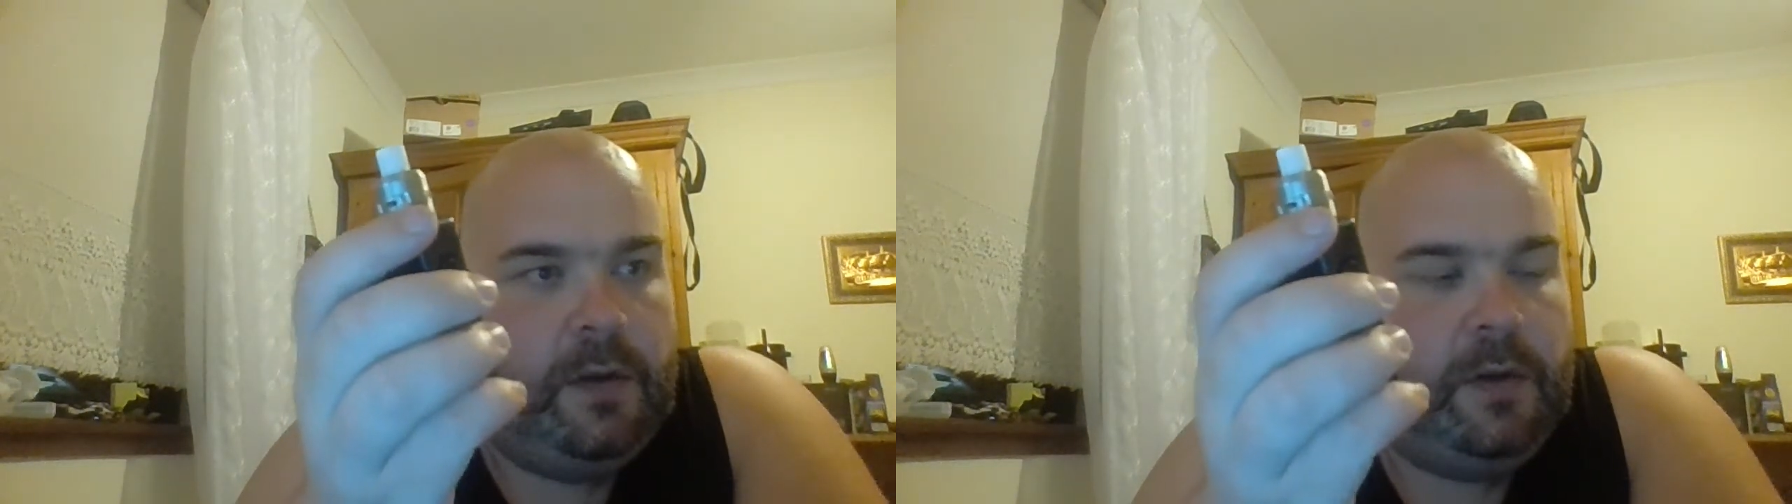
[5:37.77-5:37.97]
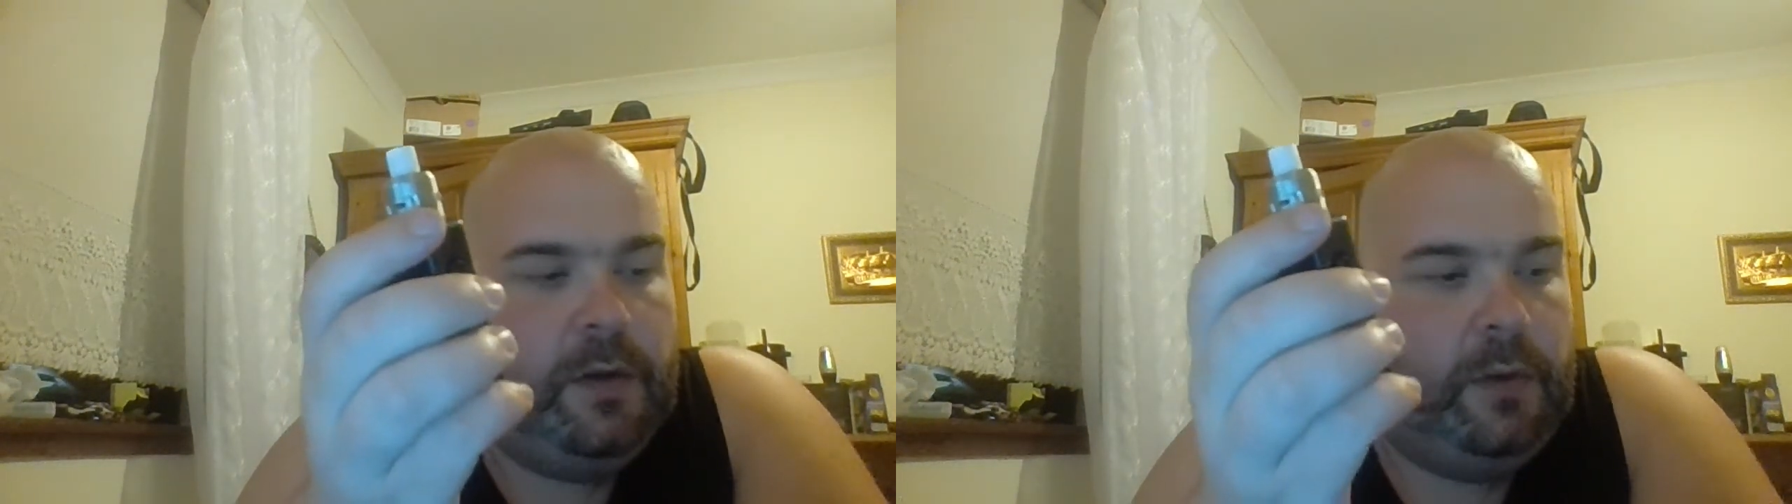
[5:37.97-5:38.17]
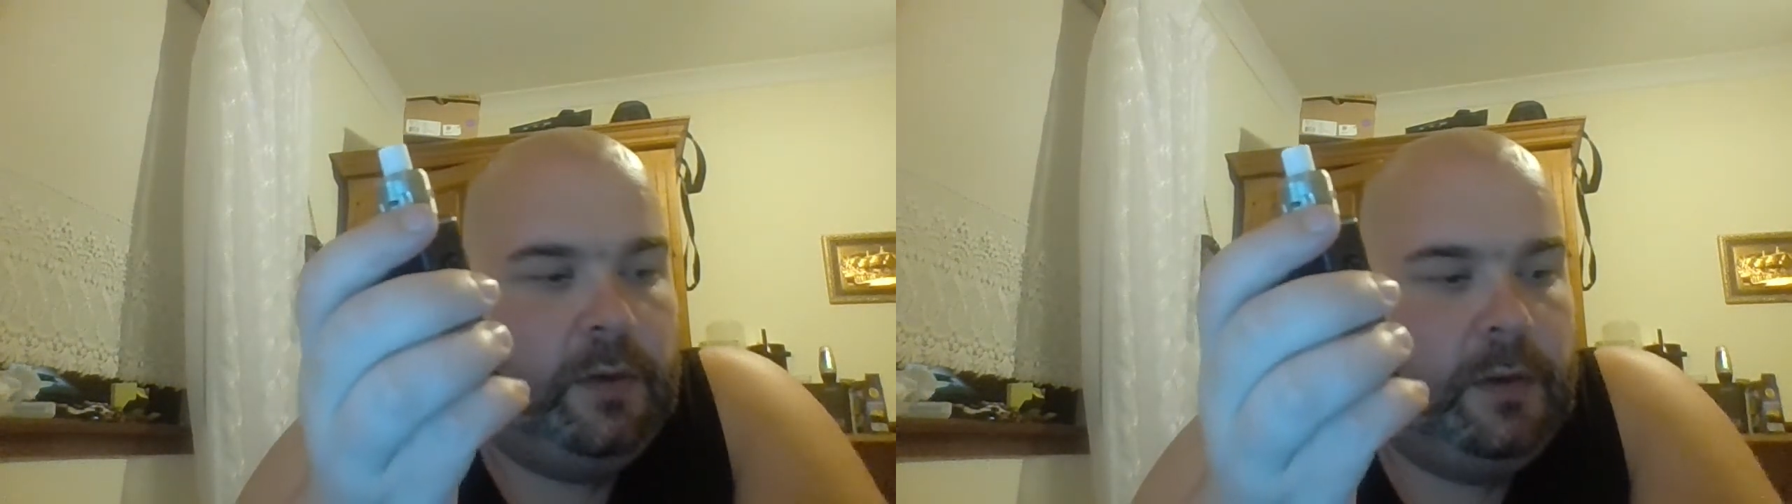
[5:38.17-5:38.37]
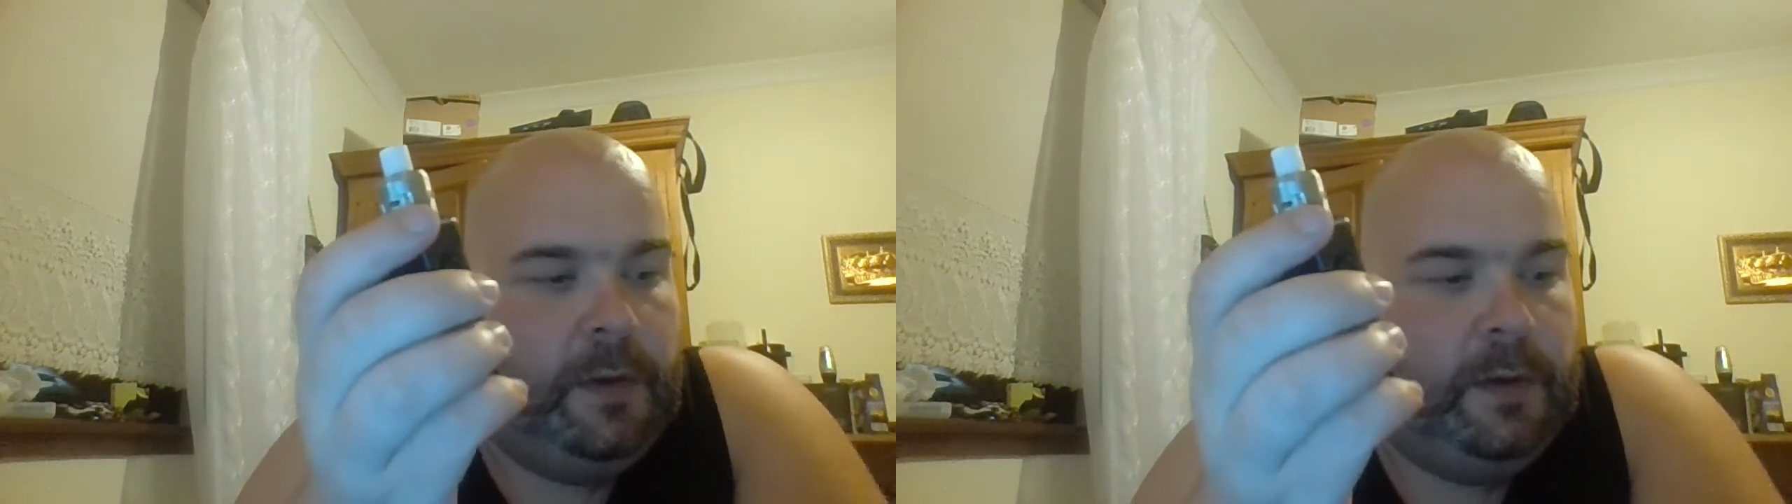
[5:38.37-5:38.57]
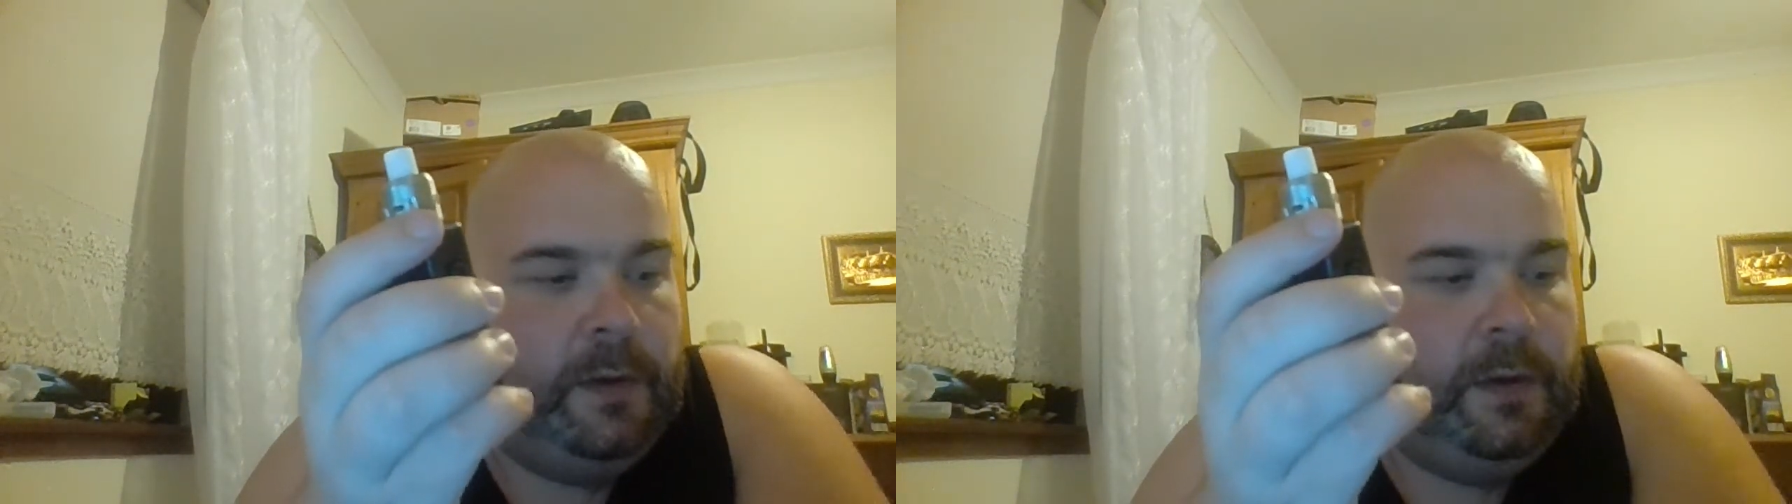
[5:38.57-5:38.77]
you know,
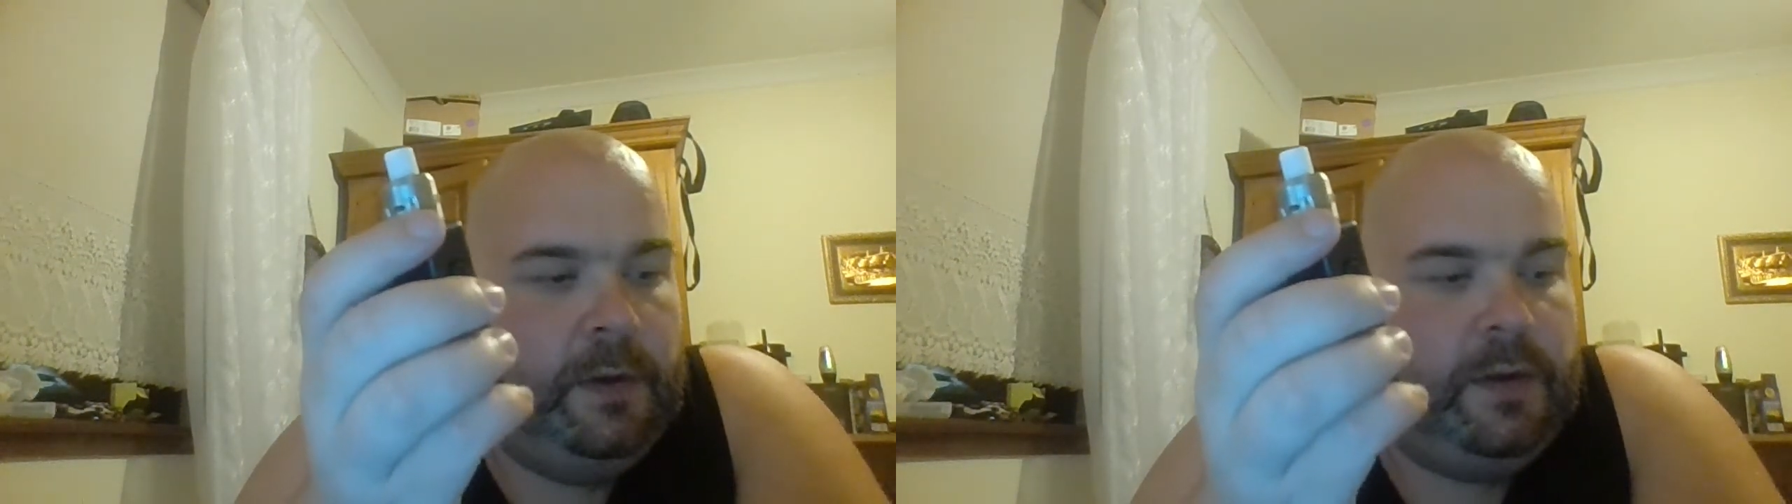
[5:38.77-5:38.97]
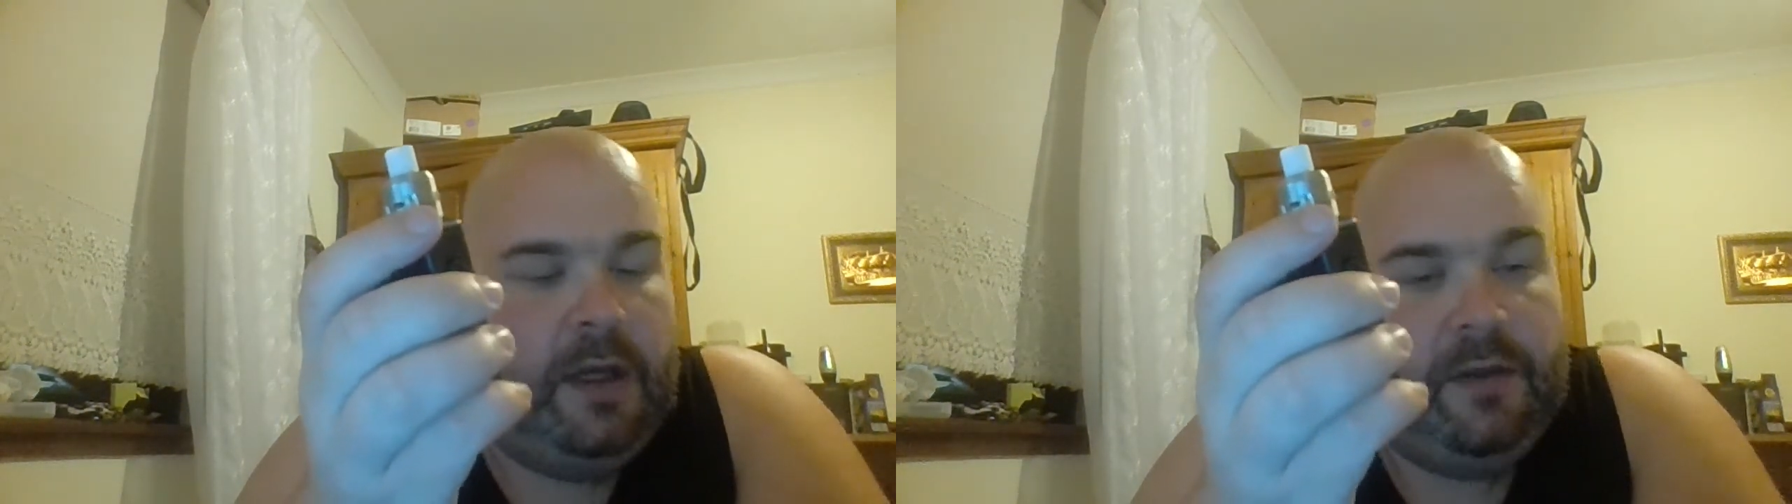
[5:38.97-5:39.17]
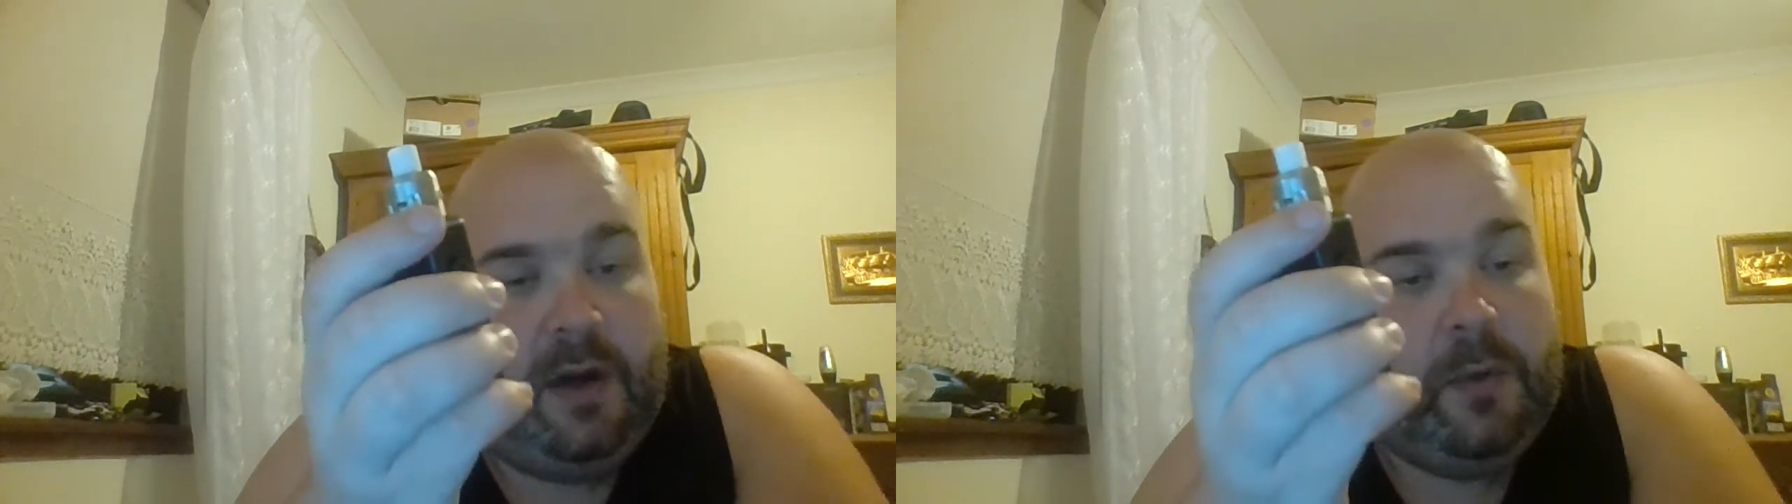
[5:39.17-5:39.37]
to anything.